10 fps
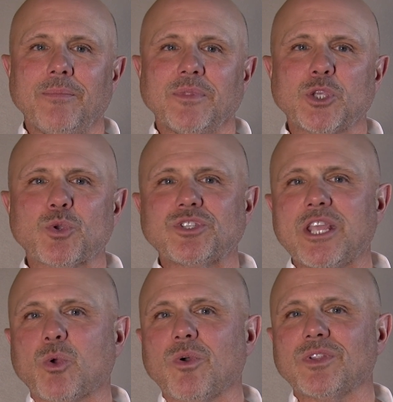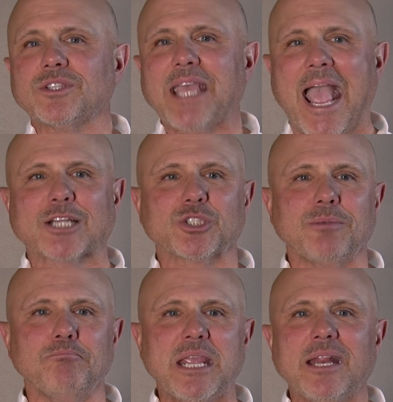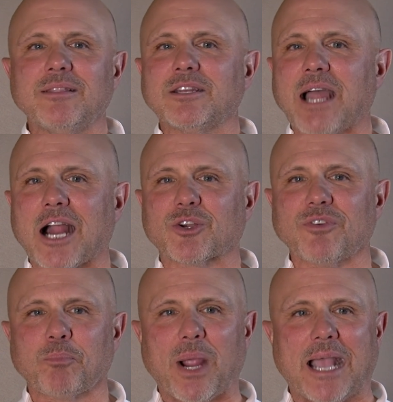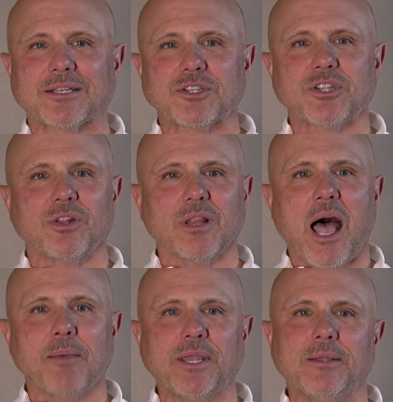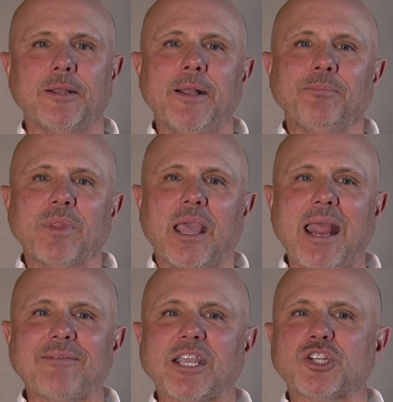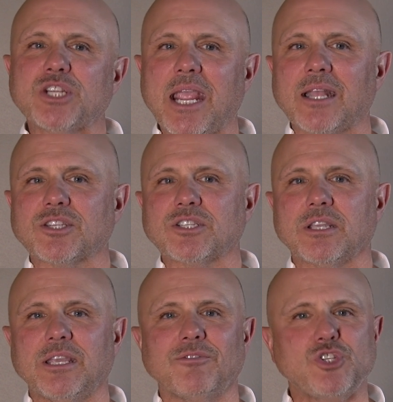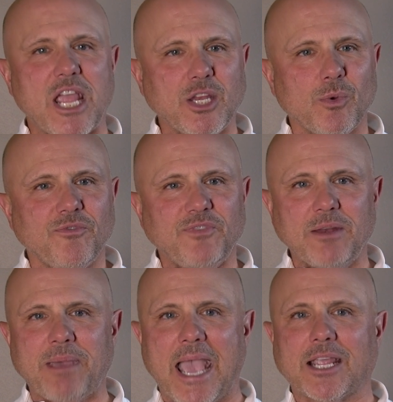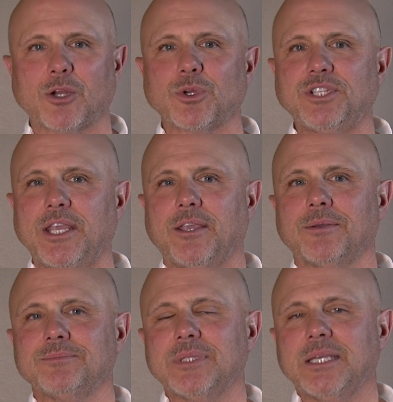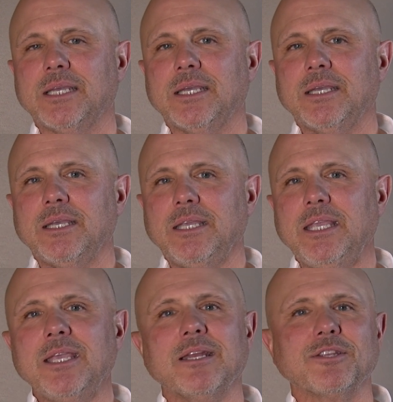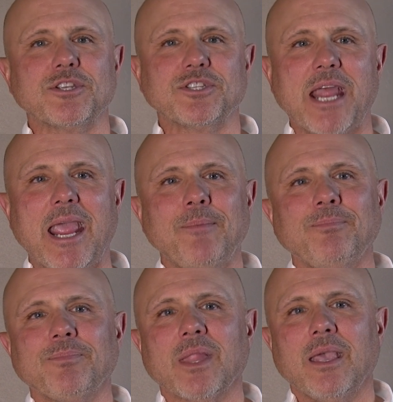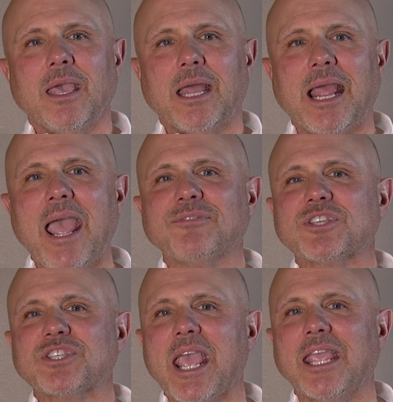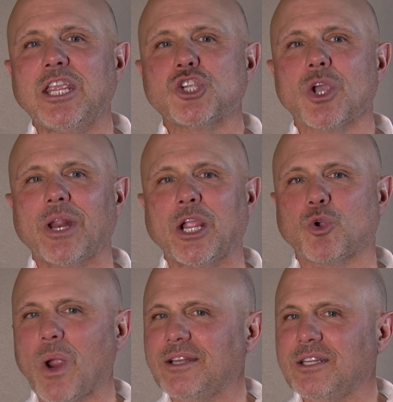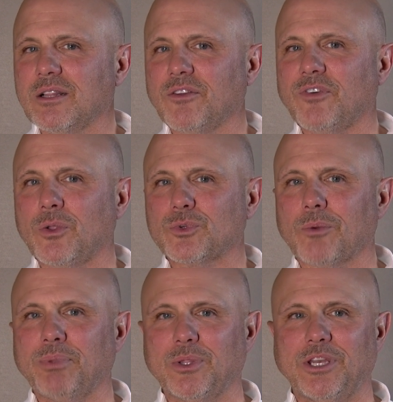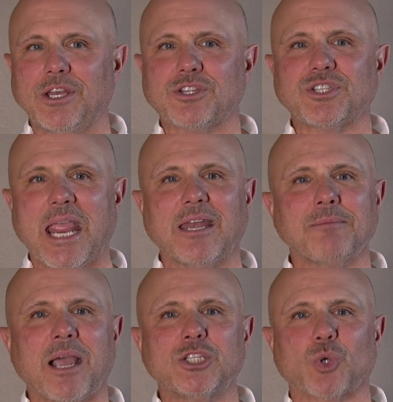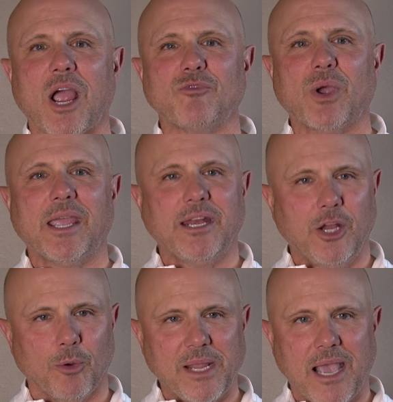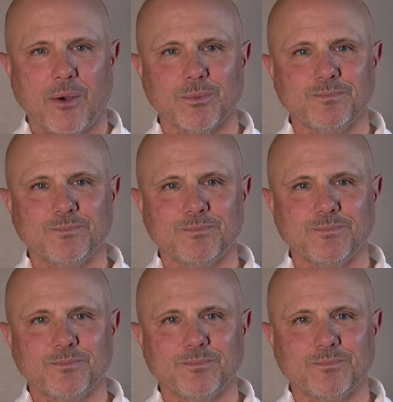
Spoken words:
This was the equivalent to actually meeting the doctor of a practice in the lobby and having a chance to give genuine feedback and critique. Ian is his name, and I have to say he showed a great deal of vulnerability to stand in my driveway and hear me out.